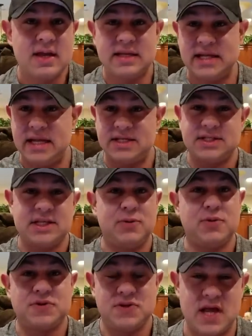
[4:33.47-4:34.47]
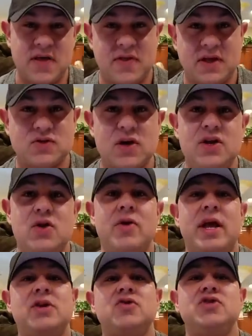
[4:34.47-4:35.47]
D H T was nothing, so I had no
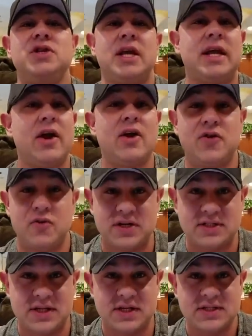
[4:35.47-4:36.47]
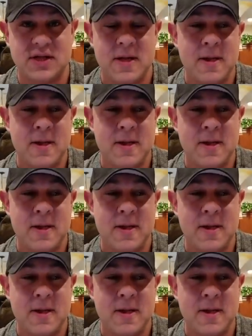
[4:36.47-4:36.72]
androgenic characteristics,